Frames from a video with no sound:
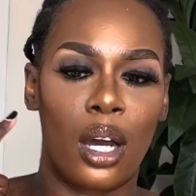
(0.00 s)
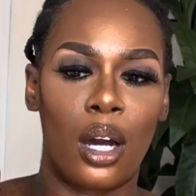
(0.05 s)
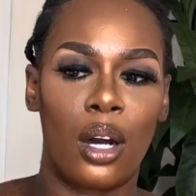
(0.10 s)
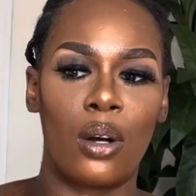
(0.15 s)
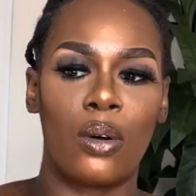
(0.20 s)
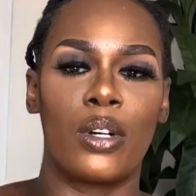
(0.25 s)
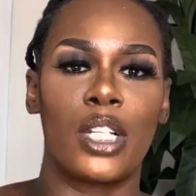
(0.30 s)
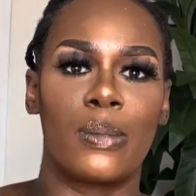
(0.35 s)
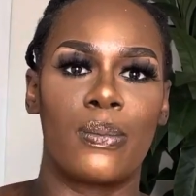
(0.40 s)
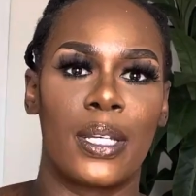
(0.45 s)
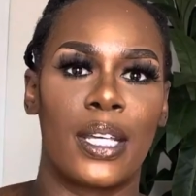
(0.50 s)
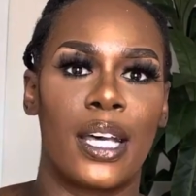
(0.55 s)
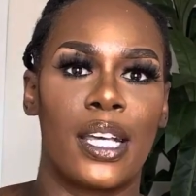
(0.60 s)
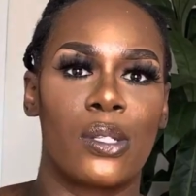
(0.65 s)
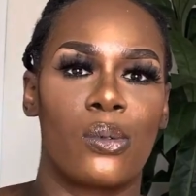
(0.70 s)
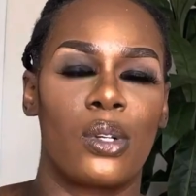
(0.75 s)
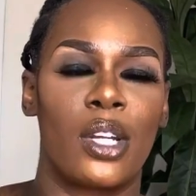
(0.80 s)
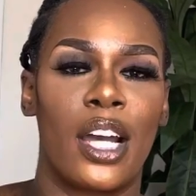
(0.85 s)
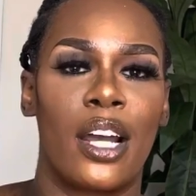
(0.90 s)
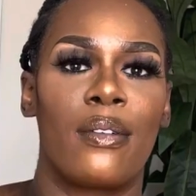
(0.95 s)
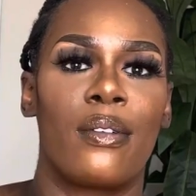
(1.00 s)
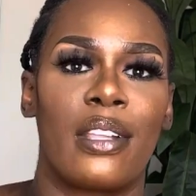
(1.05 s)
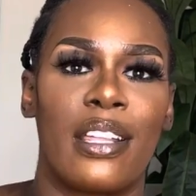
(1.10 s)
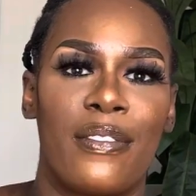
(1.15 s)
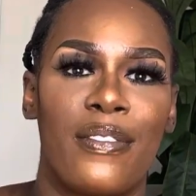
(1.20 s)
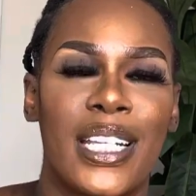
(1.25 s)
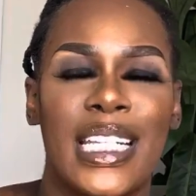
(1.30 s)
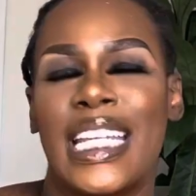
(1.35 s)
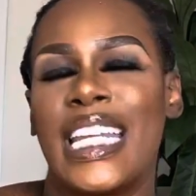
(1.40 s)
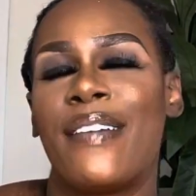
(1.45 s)
Oh, it's because we're not really
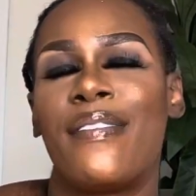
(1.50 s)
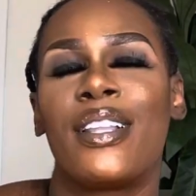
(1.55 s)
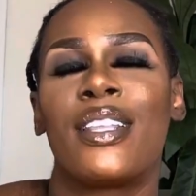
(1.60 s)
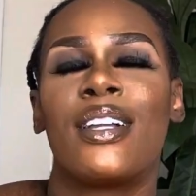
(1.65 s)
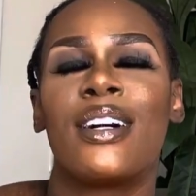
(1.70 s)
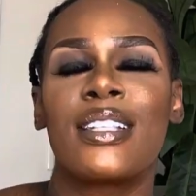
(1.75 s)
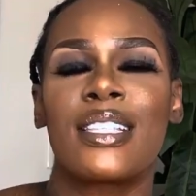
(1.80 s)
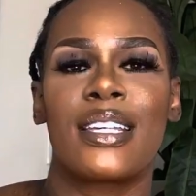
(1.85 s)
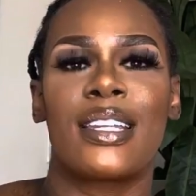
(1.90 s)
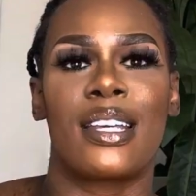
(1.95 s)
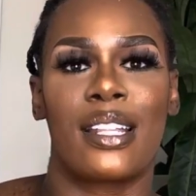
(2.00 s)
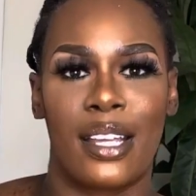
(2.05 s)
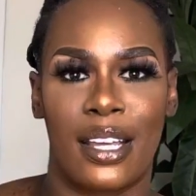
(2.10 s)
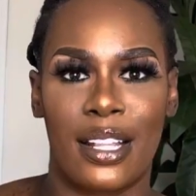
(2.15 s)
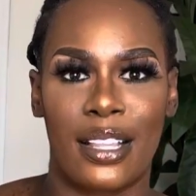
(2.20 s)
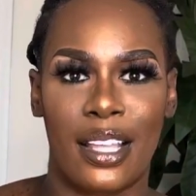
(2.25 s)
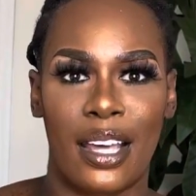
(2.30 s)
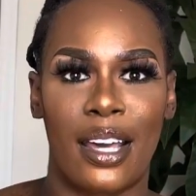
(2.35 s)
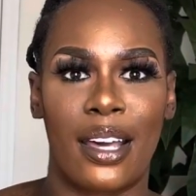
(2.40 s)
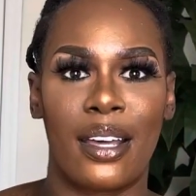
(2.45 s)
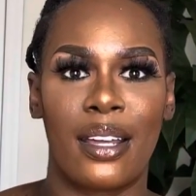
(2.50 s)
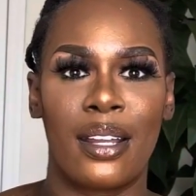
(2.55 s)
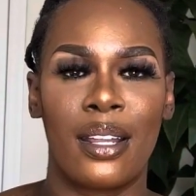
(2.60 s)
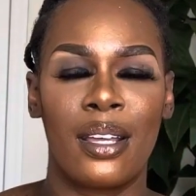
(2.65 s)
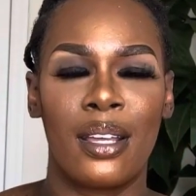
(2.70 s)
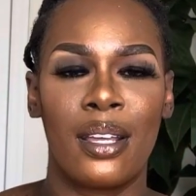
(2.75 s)
friends. I never looked at it like that.